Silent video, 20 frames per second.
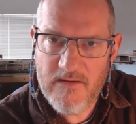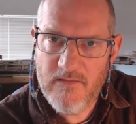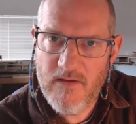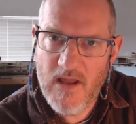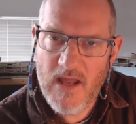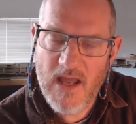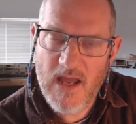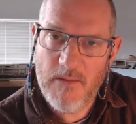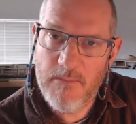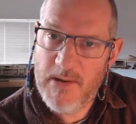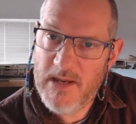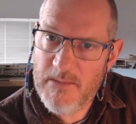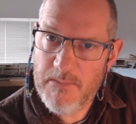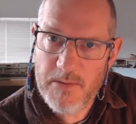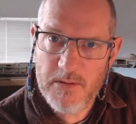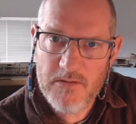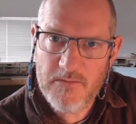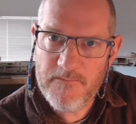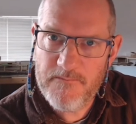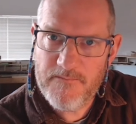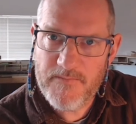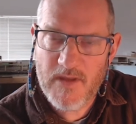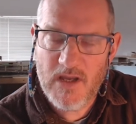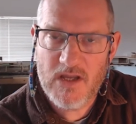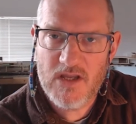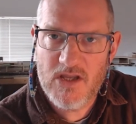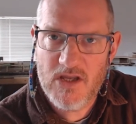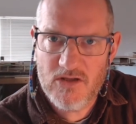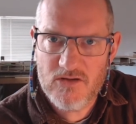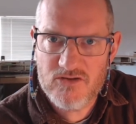a people, a
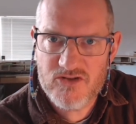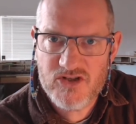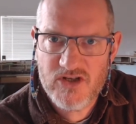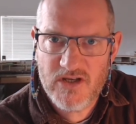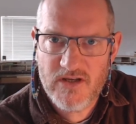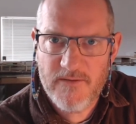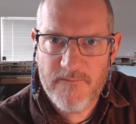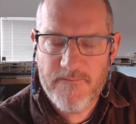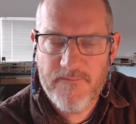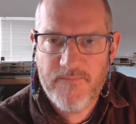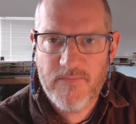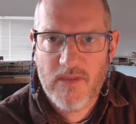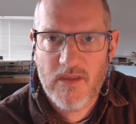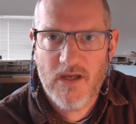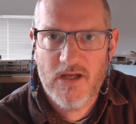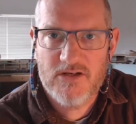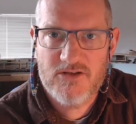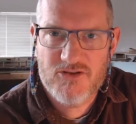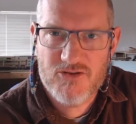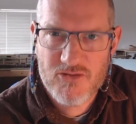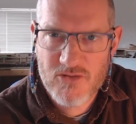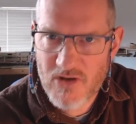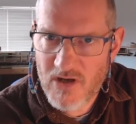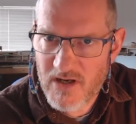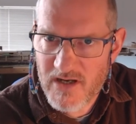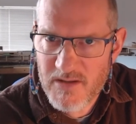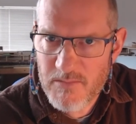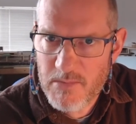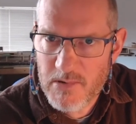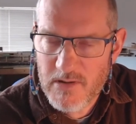culture, a
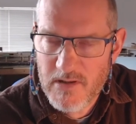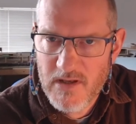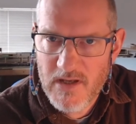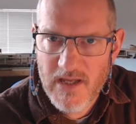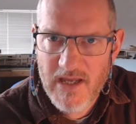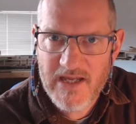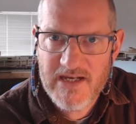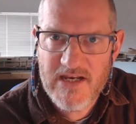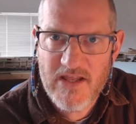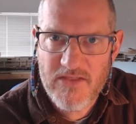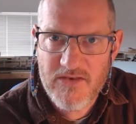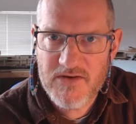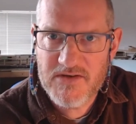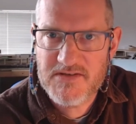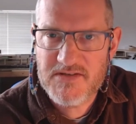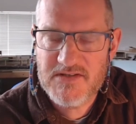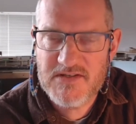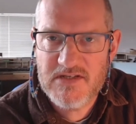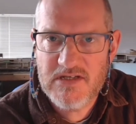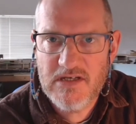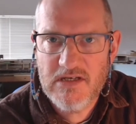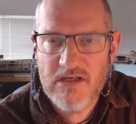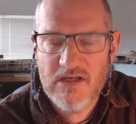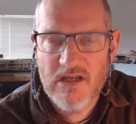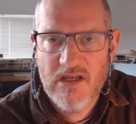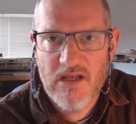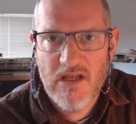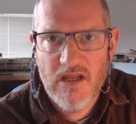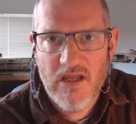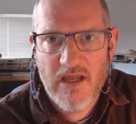tribe, an ethnicity,
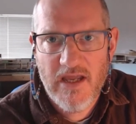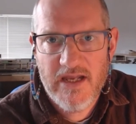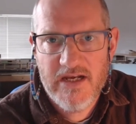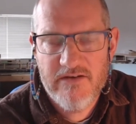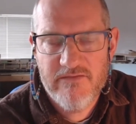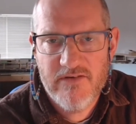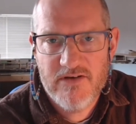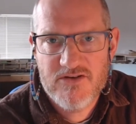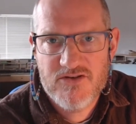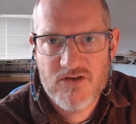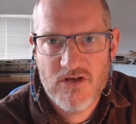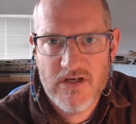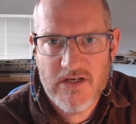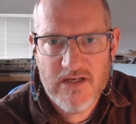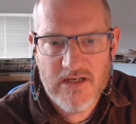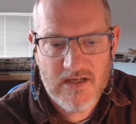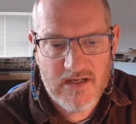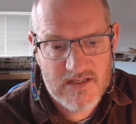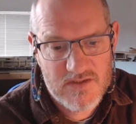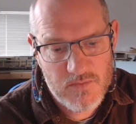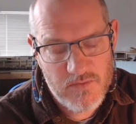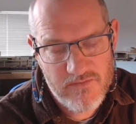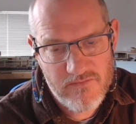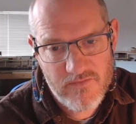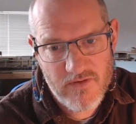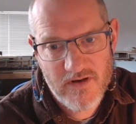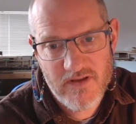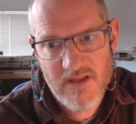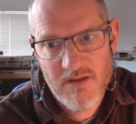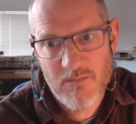and eventually, as we
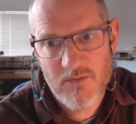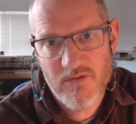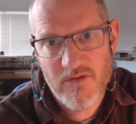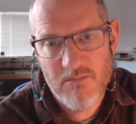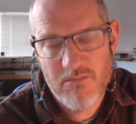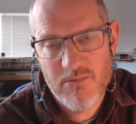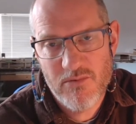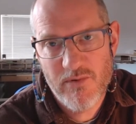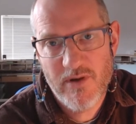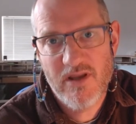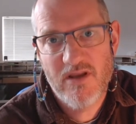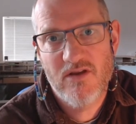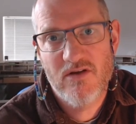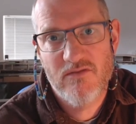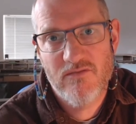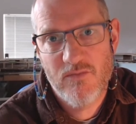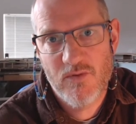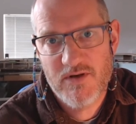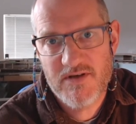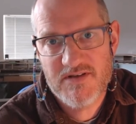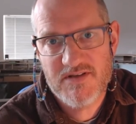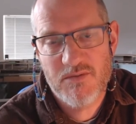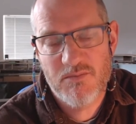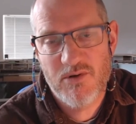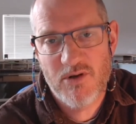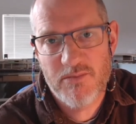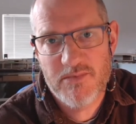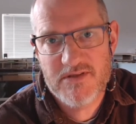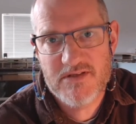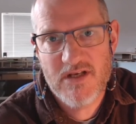find them on the brink of what is the
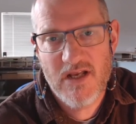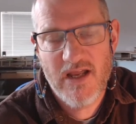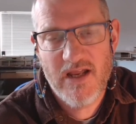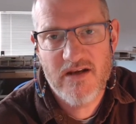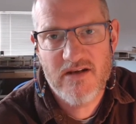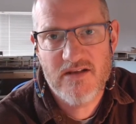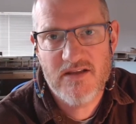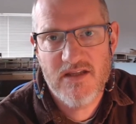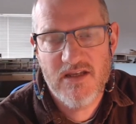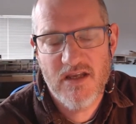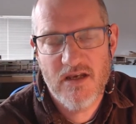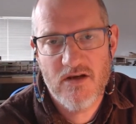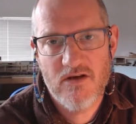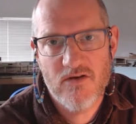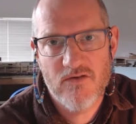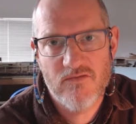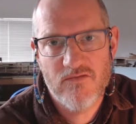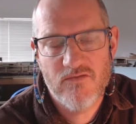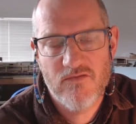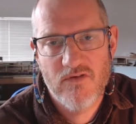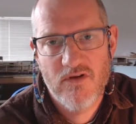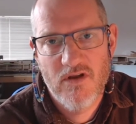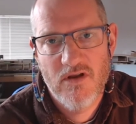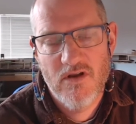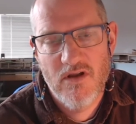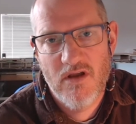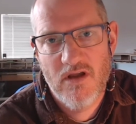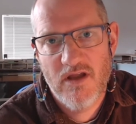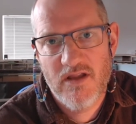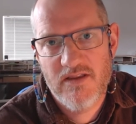promised land at the end of
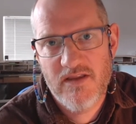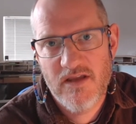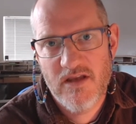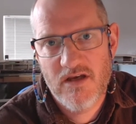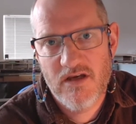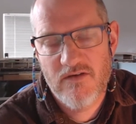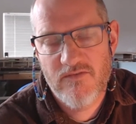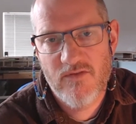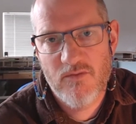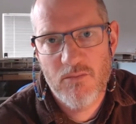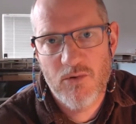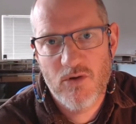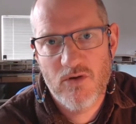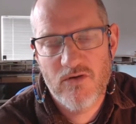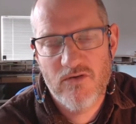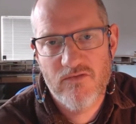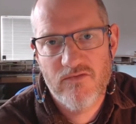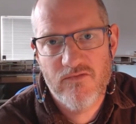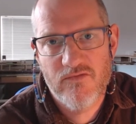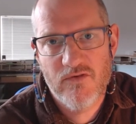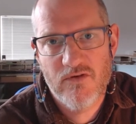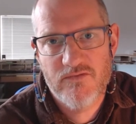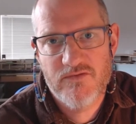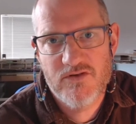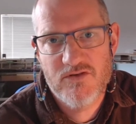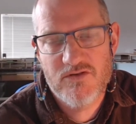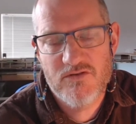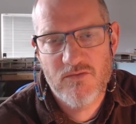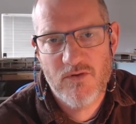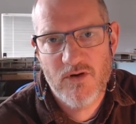the book of
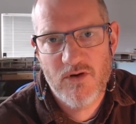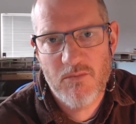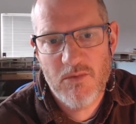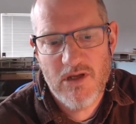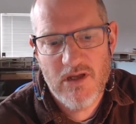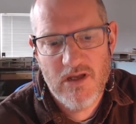Deuteronomy,